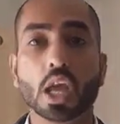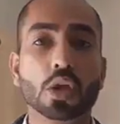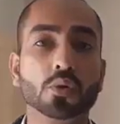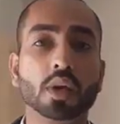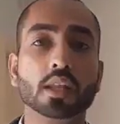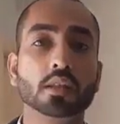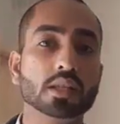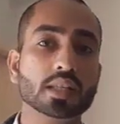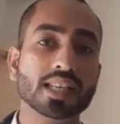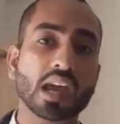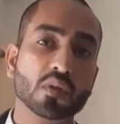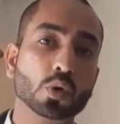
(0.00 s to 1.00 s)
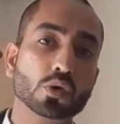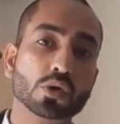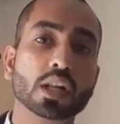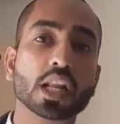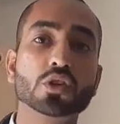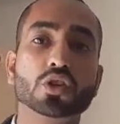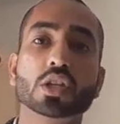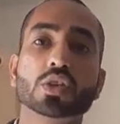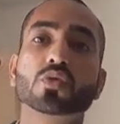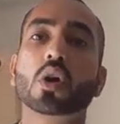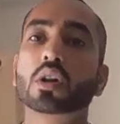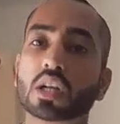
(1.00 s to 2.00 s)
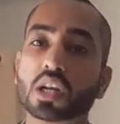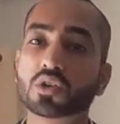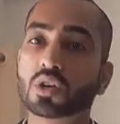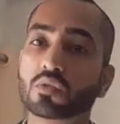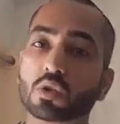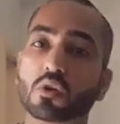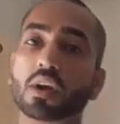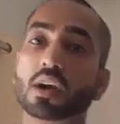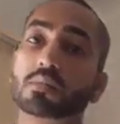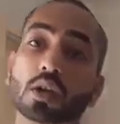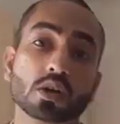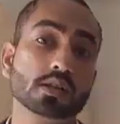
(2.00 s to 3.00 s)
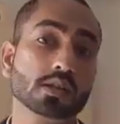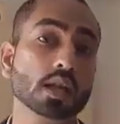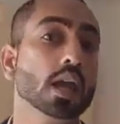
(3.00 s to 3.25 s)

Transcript: You can just have a good relation, a strong relation with your friend, because